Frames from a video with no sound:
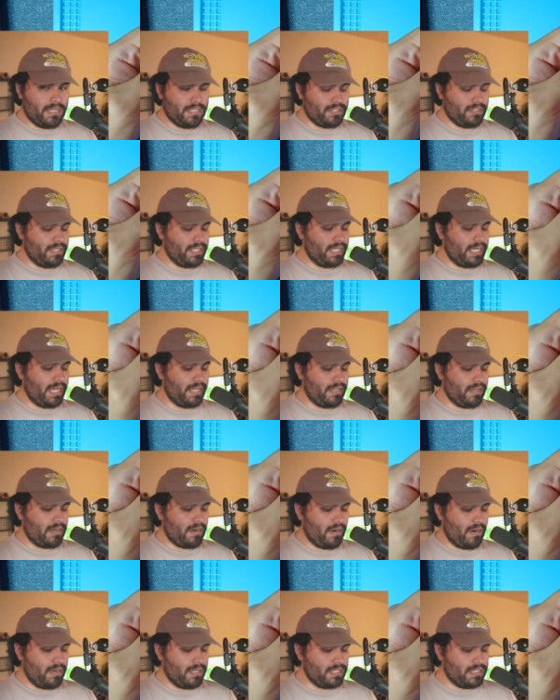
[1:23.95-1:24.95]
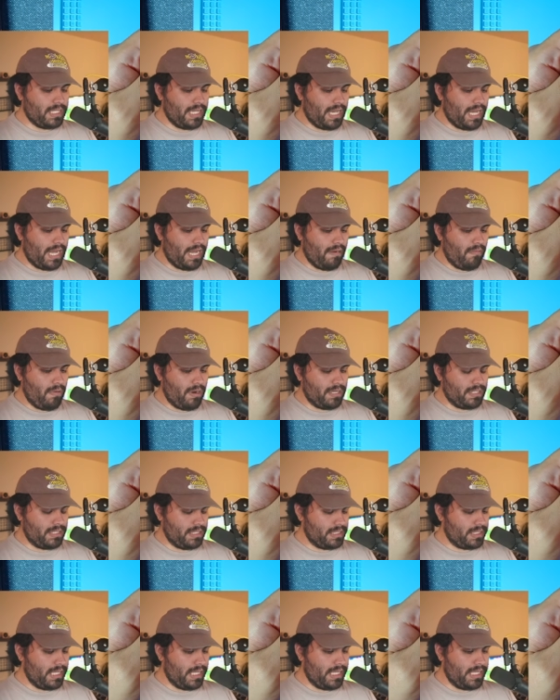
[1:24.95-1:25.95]
Journey Together cards that I want
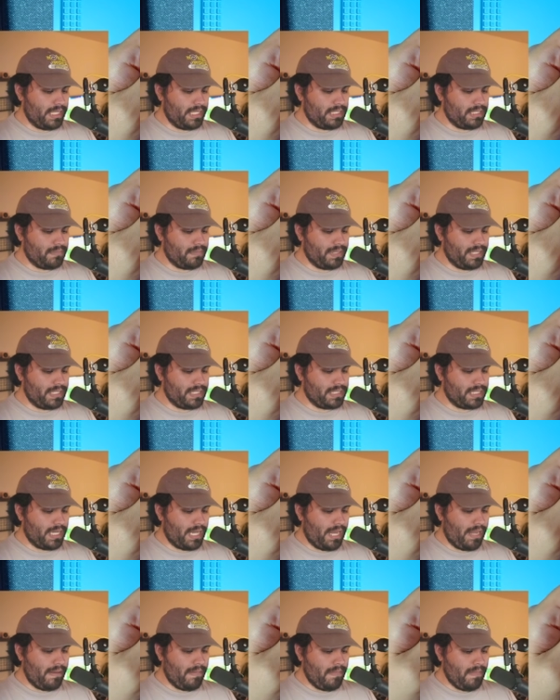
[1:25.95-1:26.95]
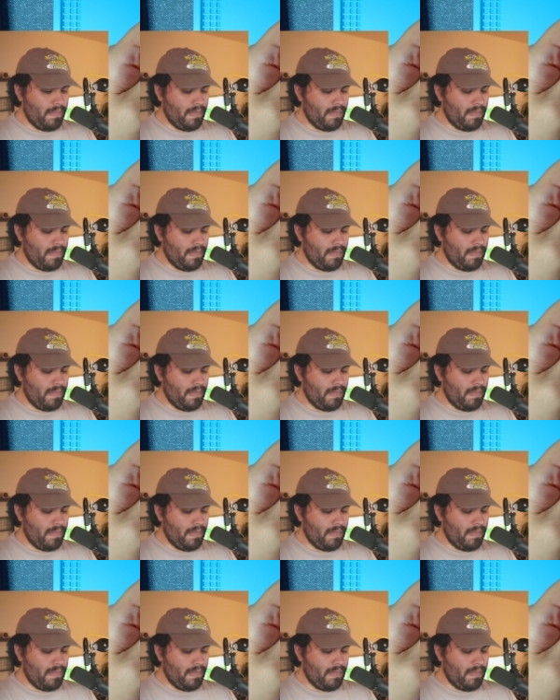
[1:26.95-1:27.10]
to send into PSA.